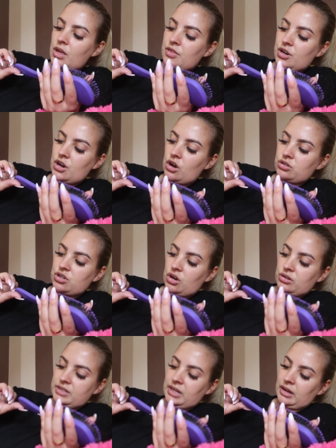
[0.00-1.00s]
The Knot
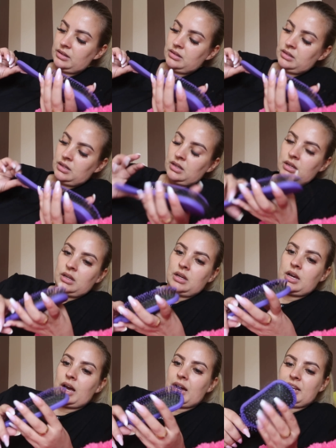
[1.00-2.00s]
Doctor.
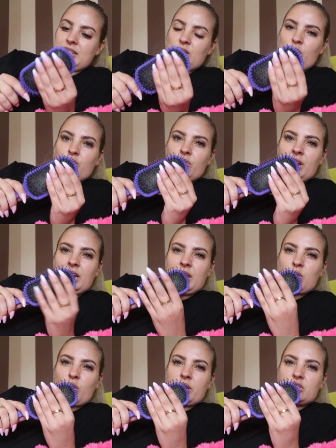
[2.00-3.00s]
And it's like really
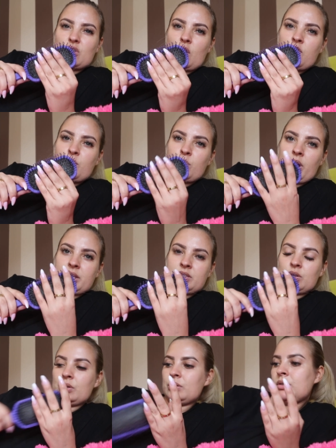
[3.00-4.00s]
quite soft
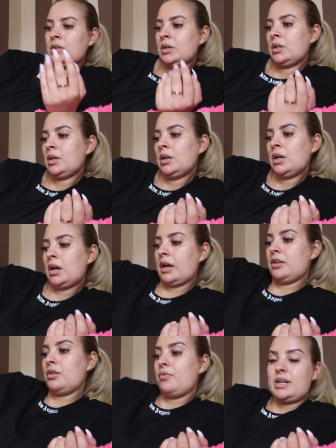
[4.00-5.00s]
bristle.
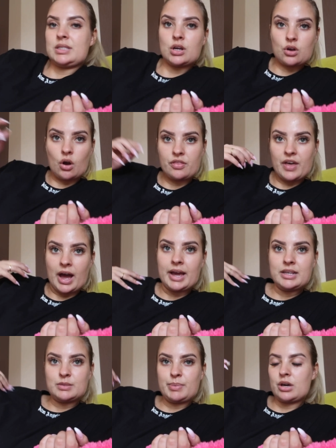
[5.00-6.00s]
And the reason I got that
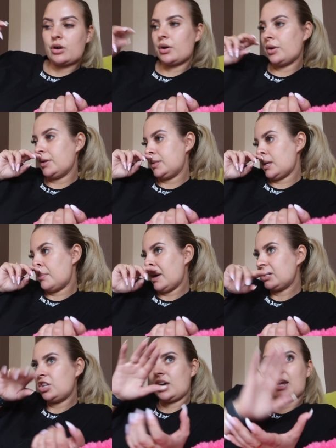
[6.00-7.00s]
is because I'm
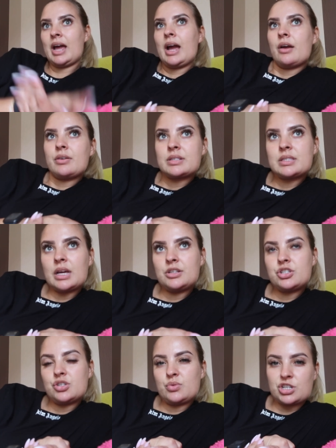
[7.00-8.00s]
actually getting hair
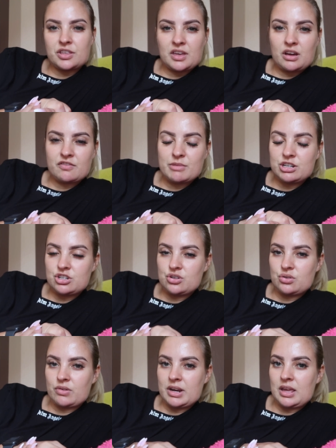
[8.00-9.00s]
extensions, which I think I've mentioned
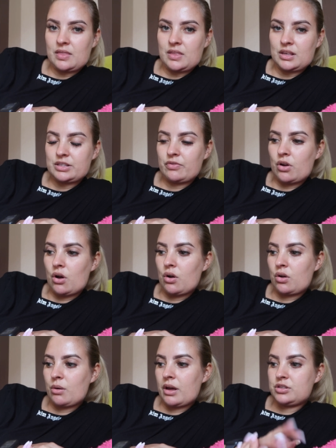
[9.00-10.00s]
already in this
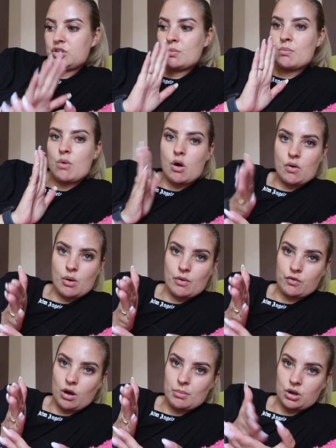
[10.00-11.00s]
vlog. Uh, tomorrow
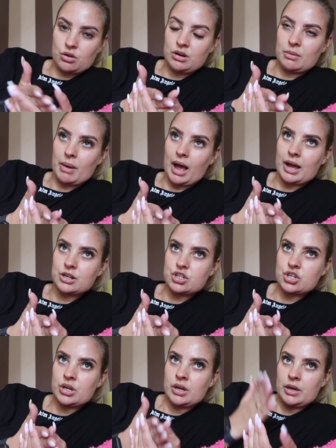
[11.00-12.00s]
I've got my colour match.